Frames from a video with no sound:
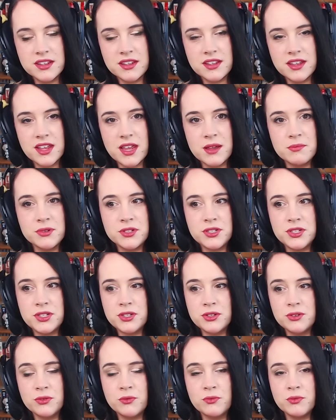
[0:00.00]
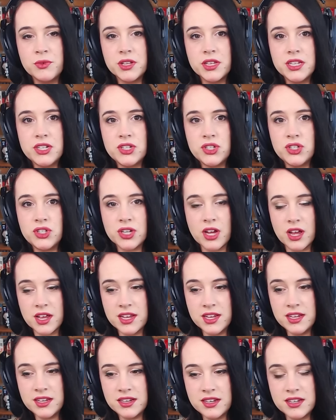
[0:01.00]
able to really
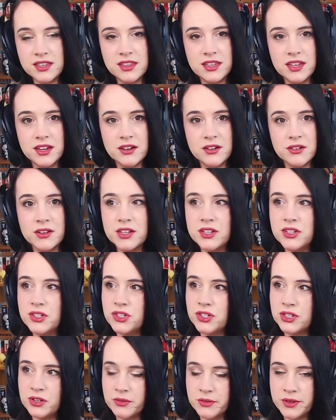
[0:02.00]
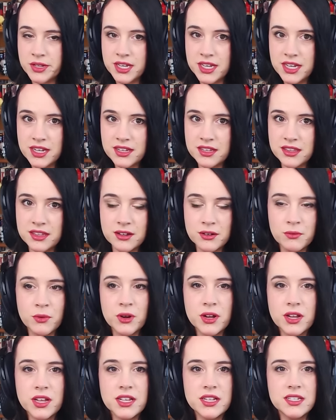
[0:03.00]
shine in their ingenuity and their
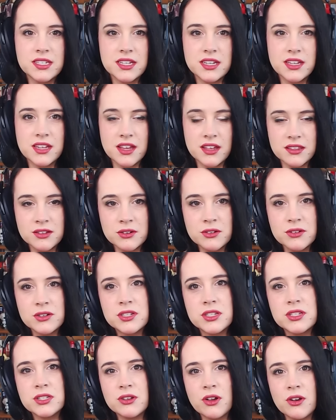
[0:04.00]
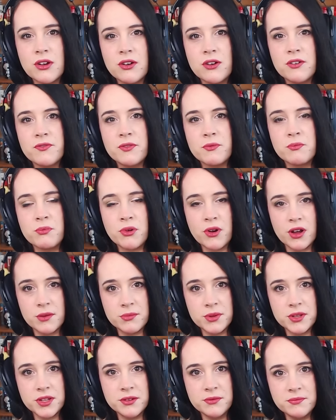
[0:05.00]
working together to solve a
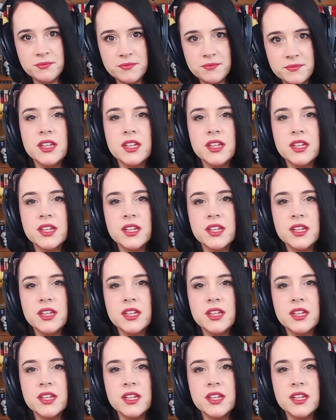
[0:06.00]
problem.